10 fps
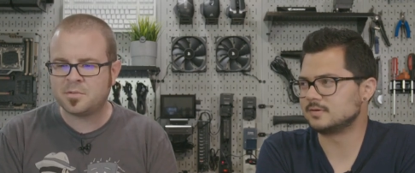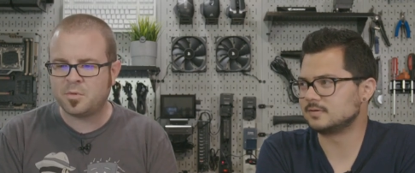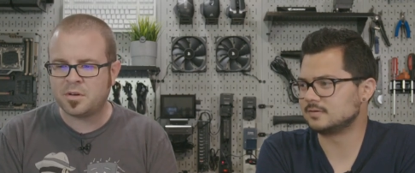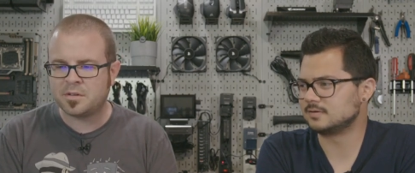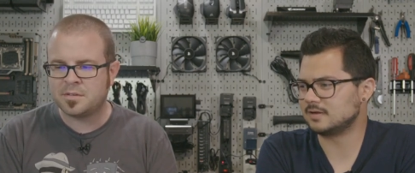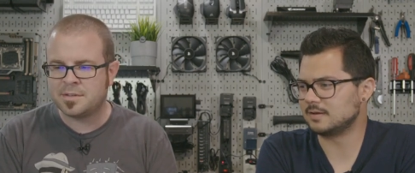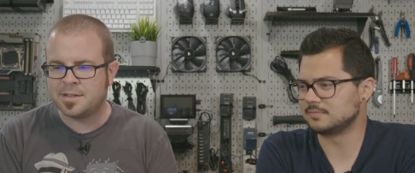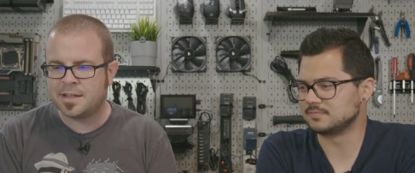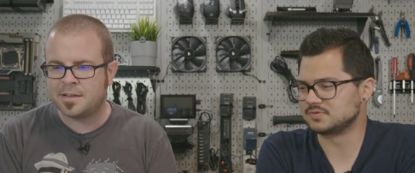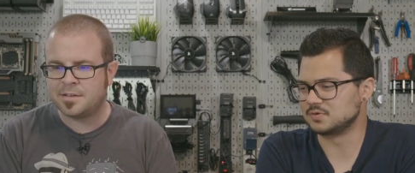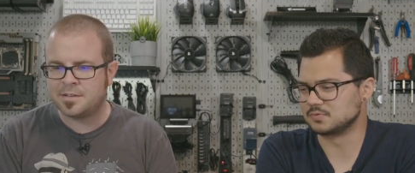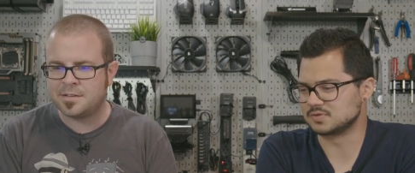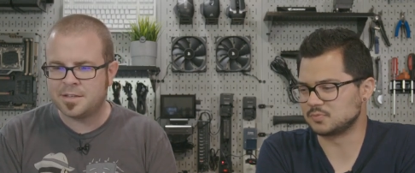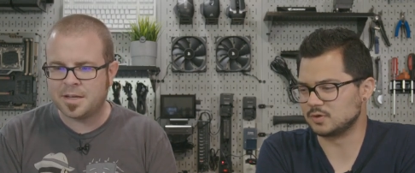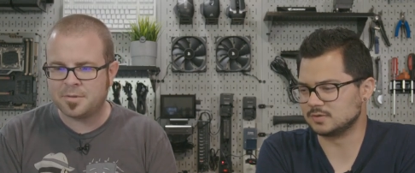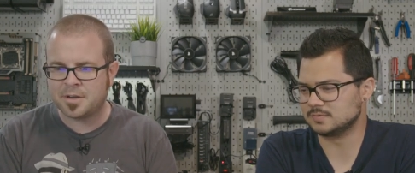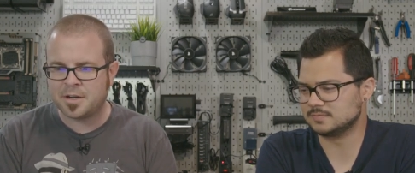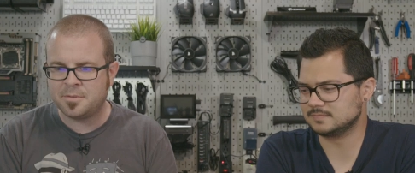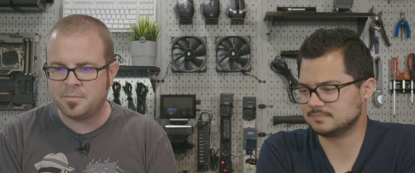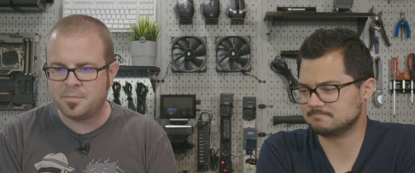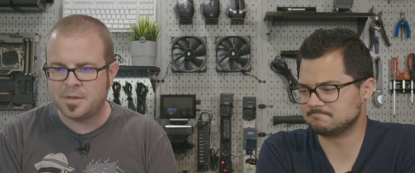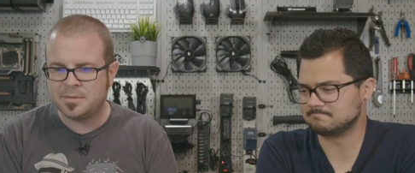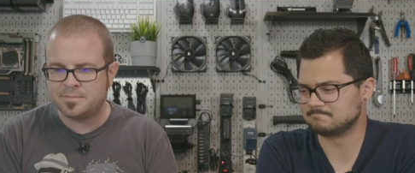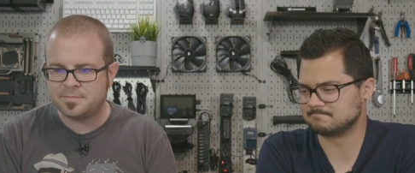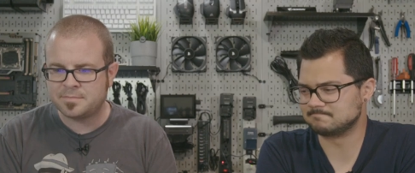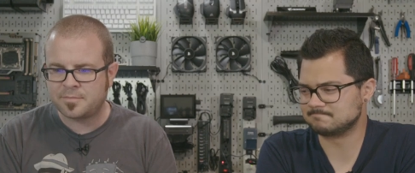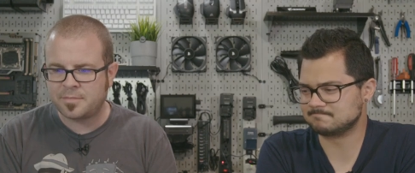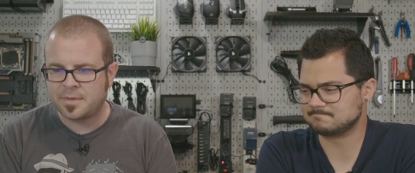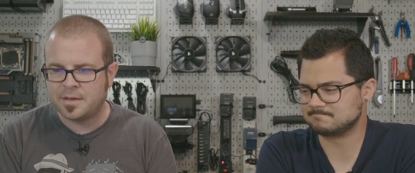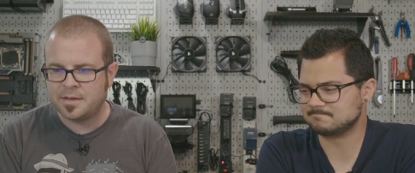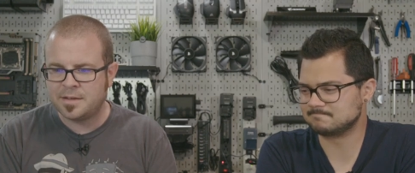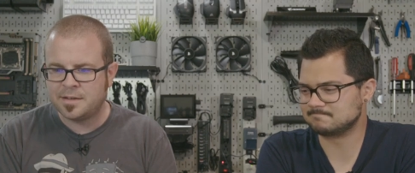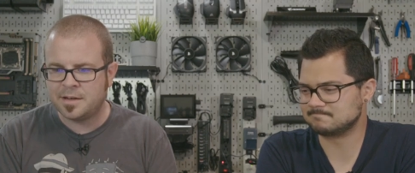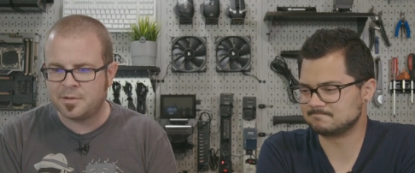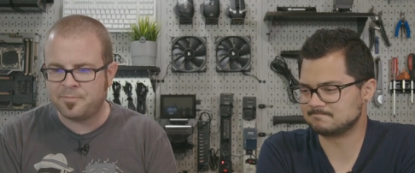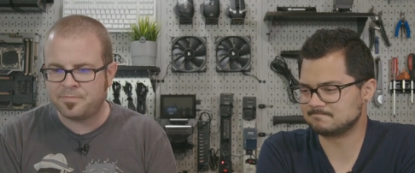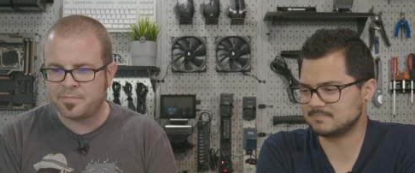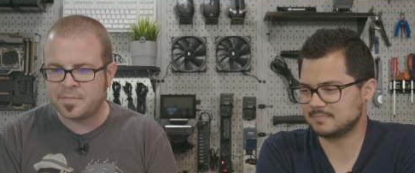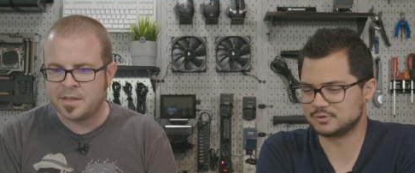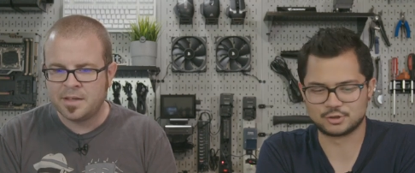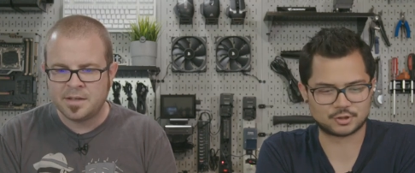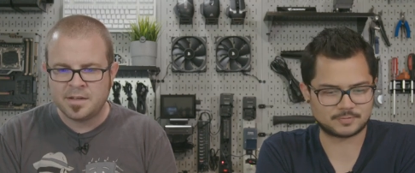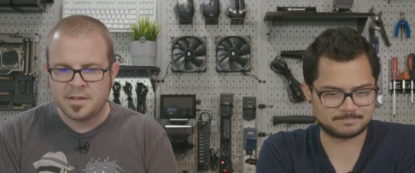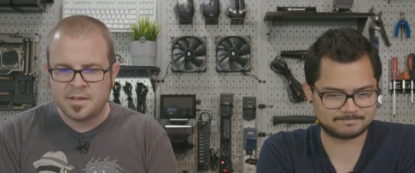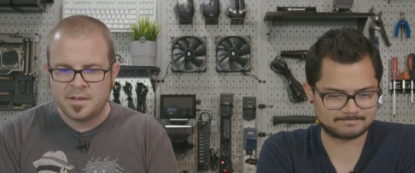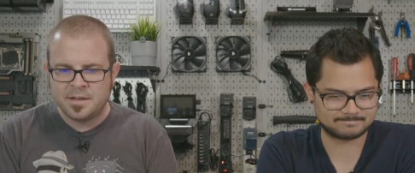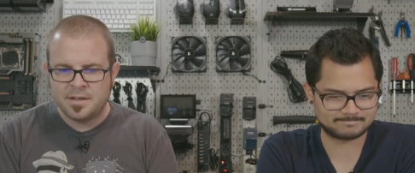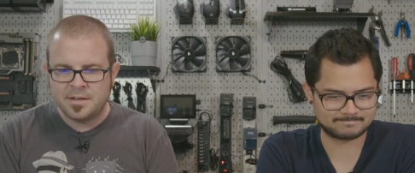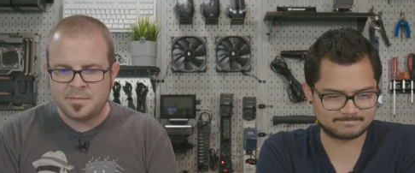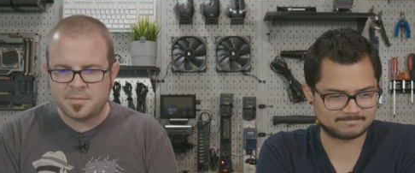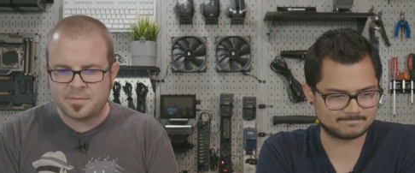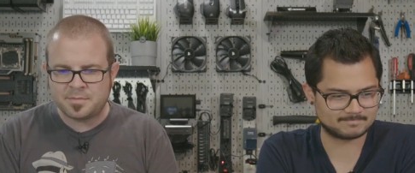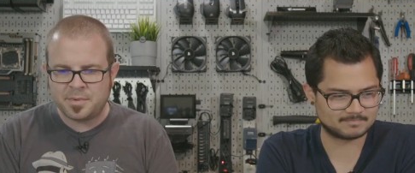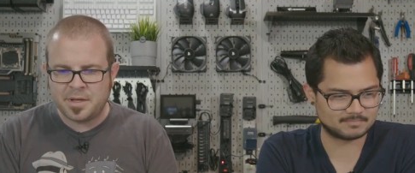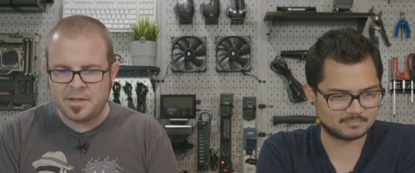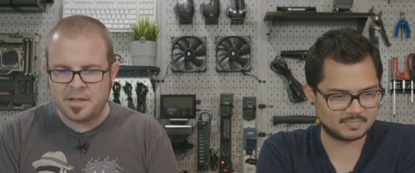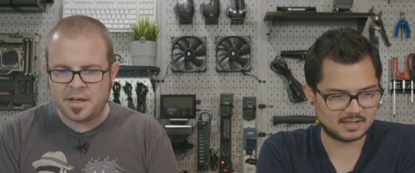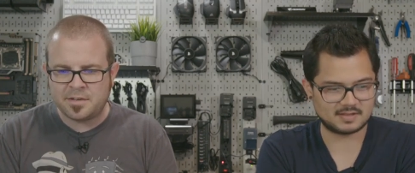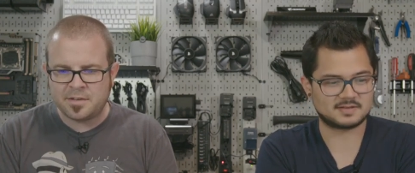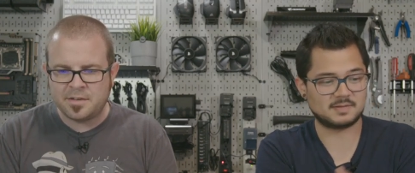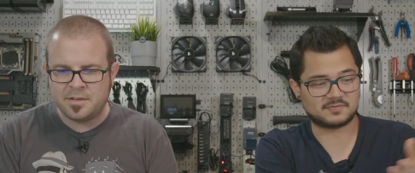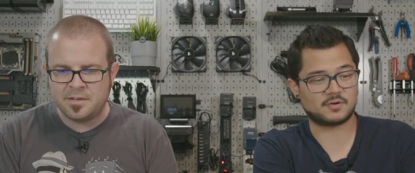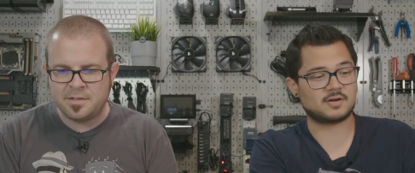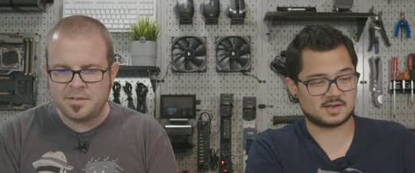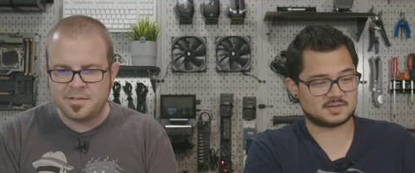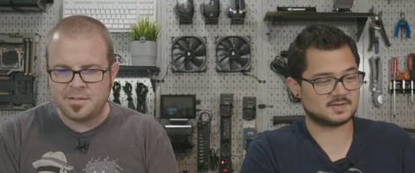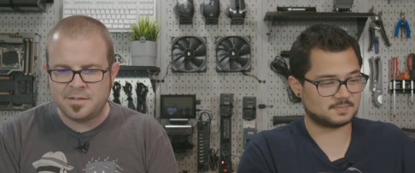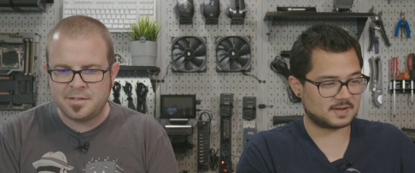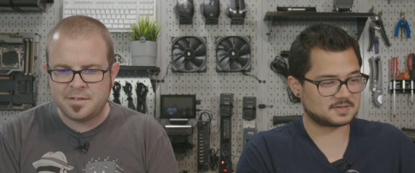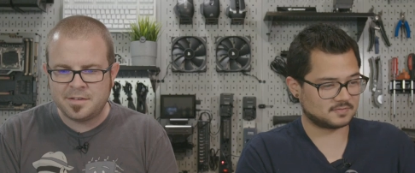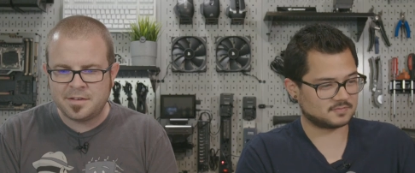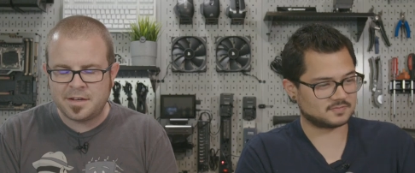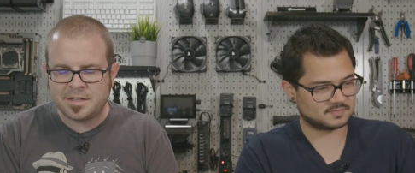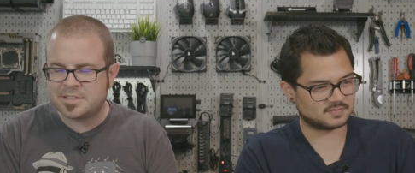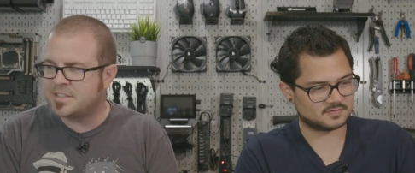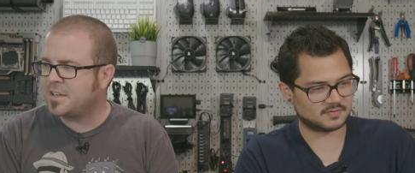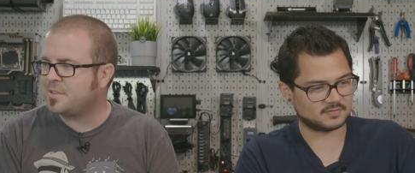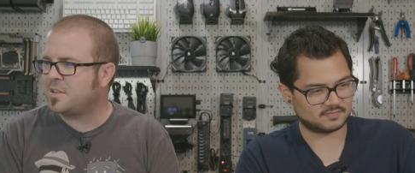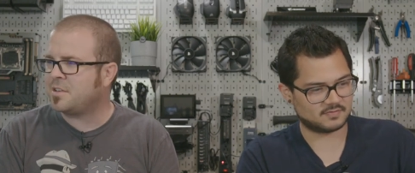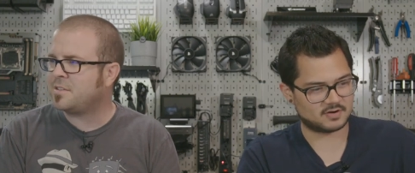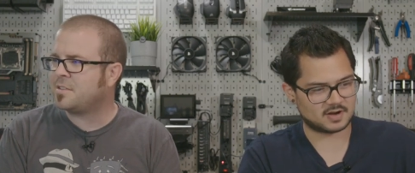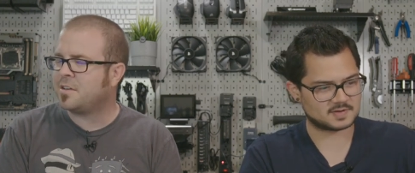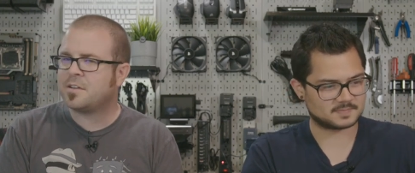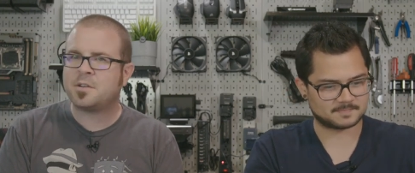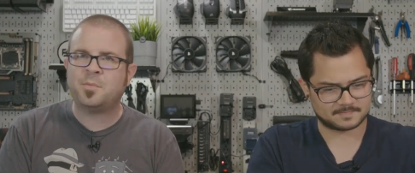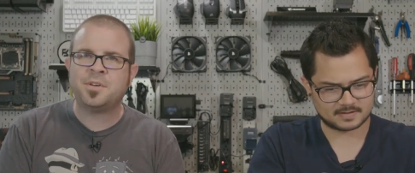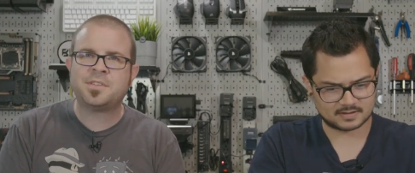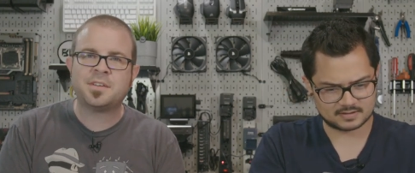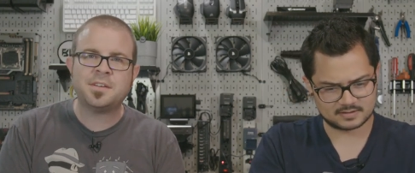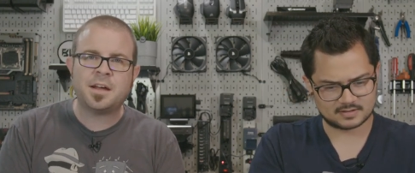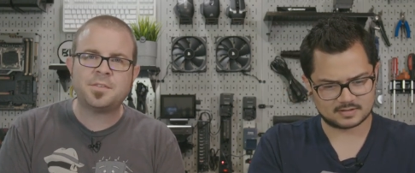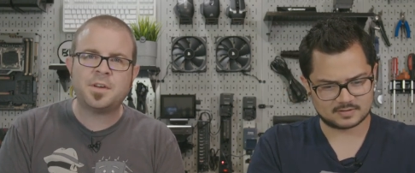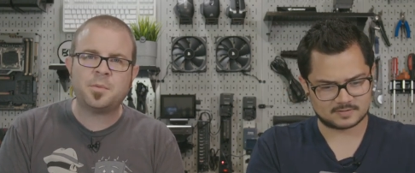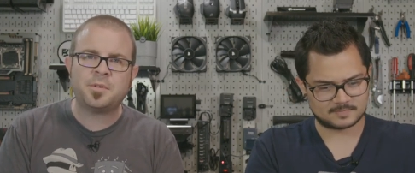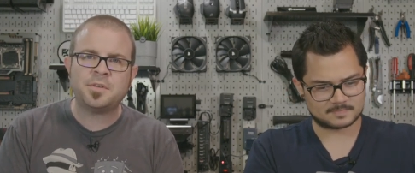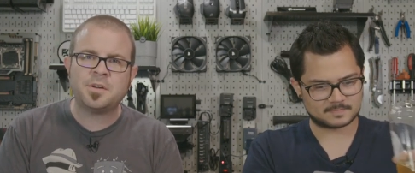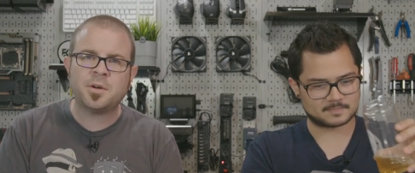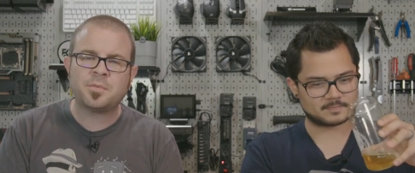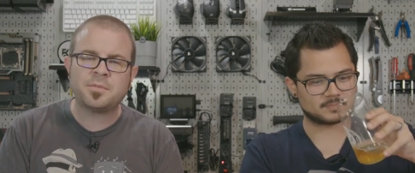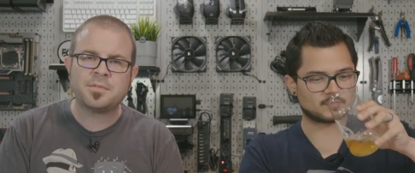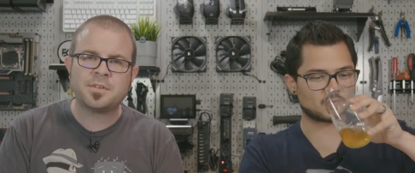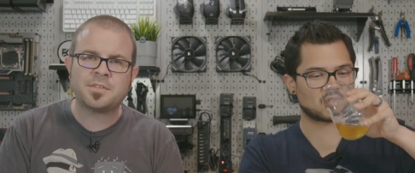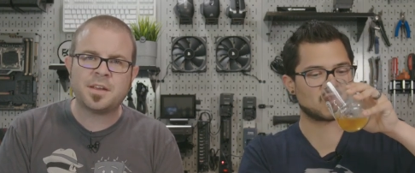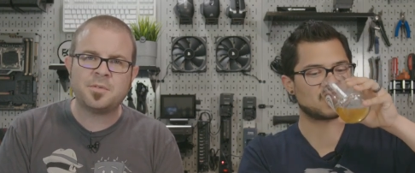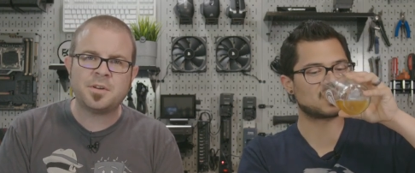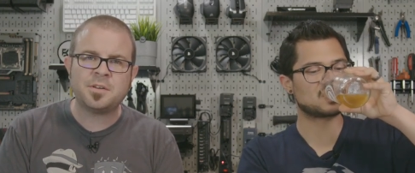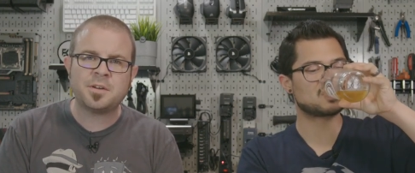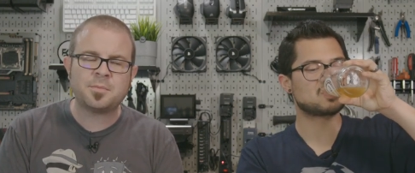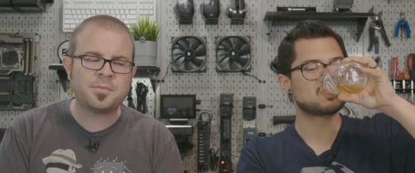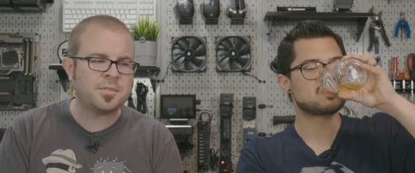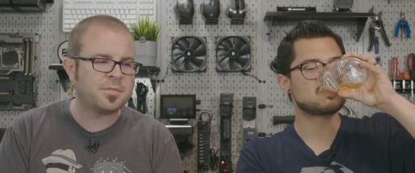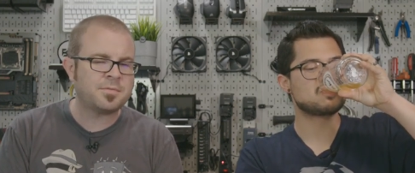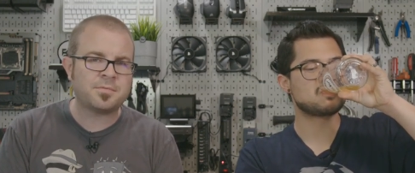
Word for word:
Speaker 1: spoiled. I'm in that, super spoiled. In that regard, but mm. anyway. I'm a jerk. But yeah,
Speaker 2: it seems very nice. The specs are. I just thought it was interesting.
Speaker 1: Nice. The article points out not available in Europe. Just anyone in Europe, just